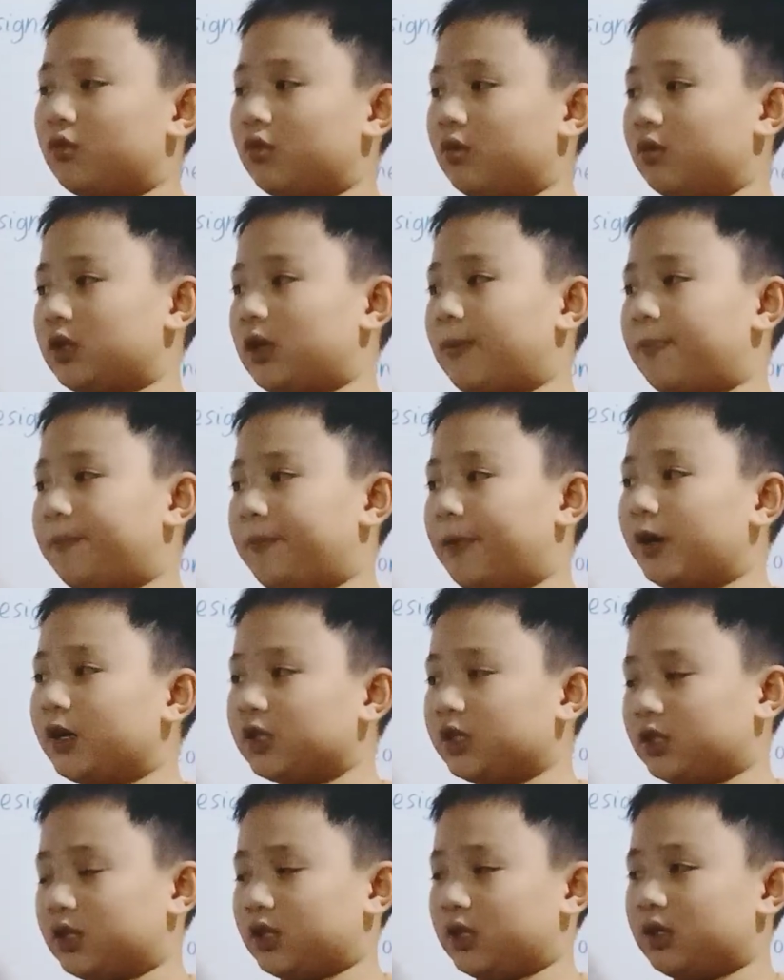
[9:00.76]
the
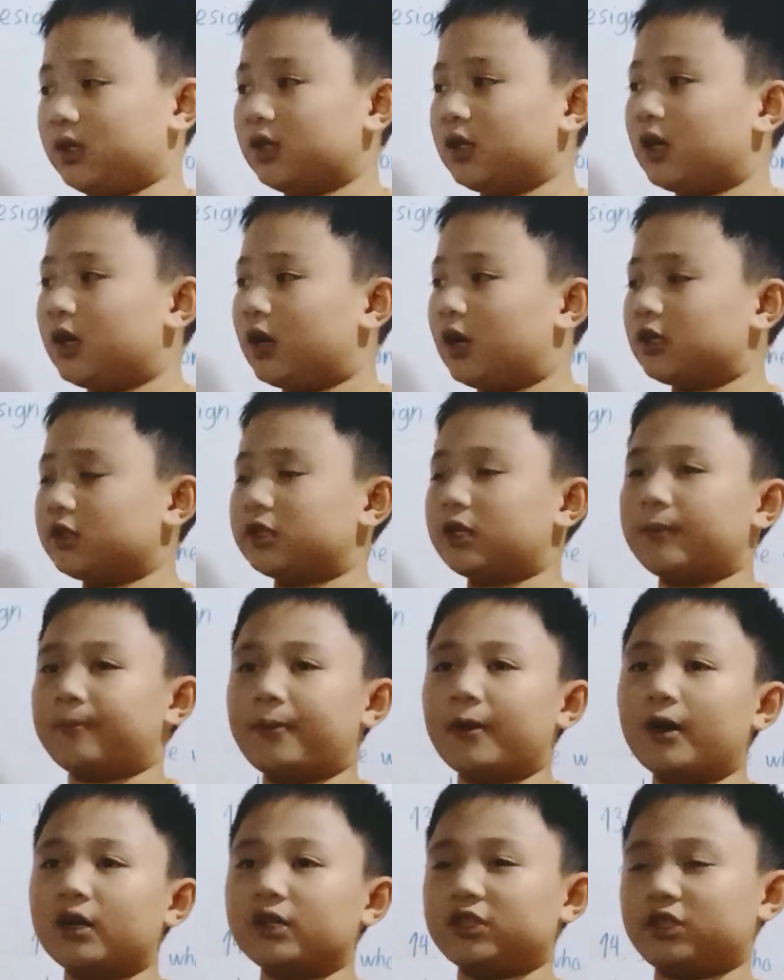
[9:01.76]

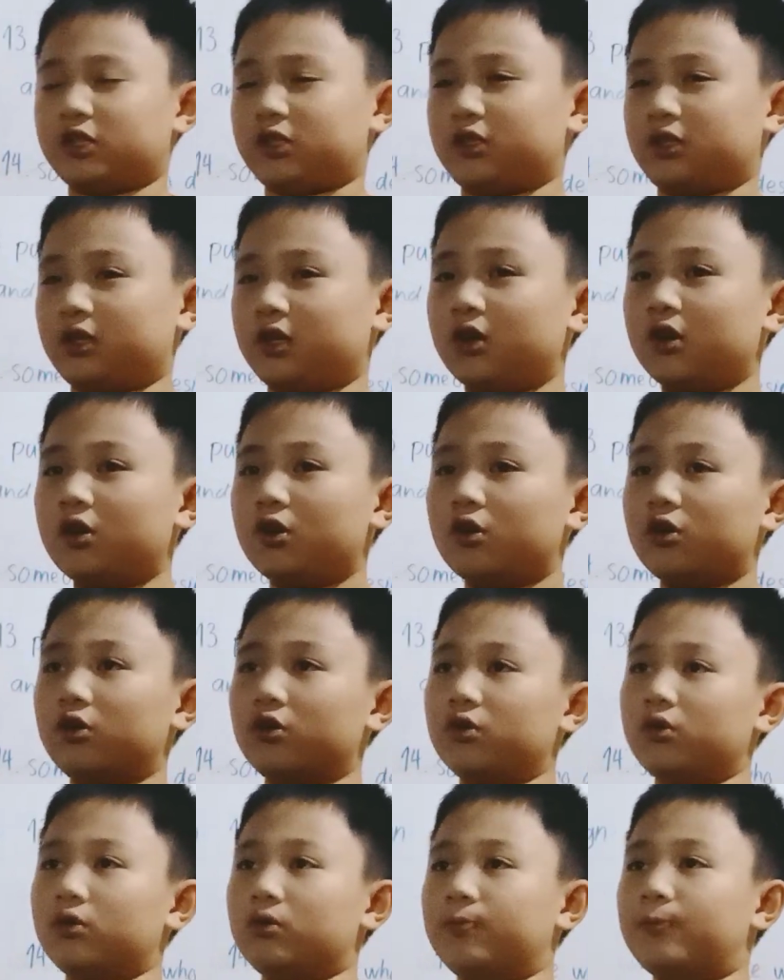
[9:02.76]
person
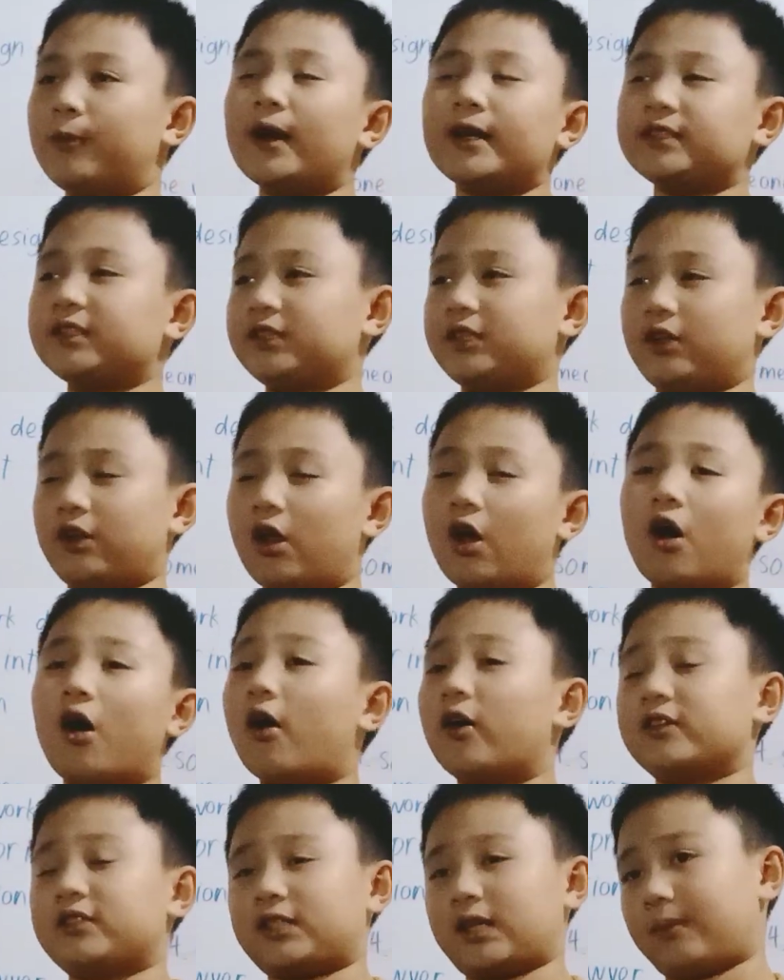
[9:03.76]
who breaks the
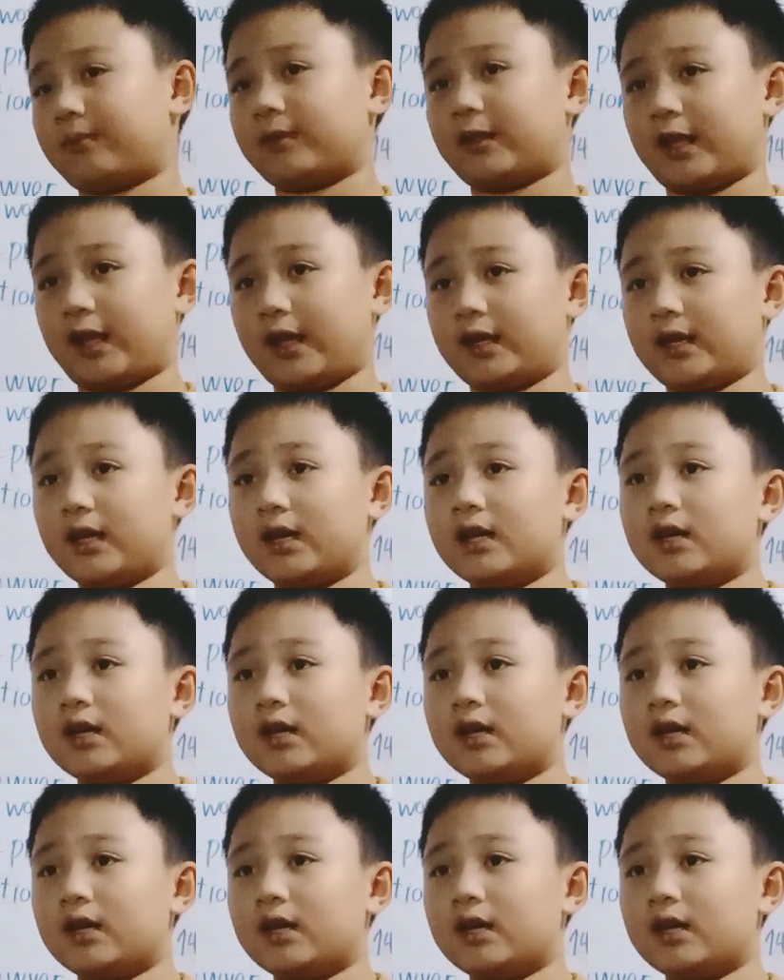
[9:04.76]
law or something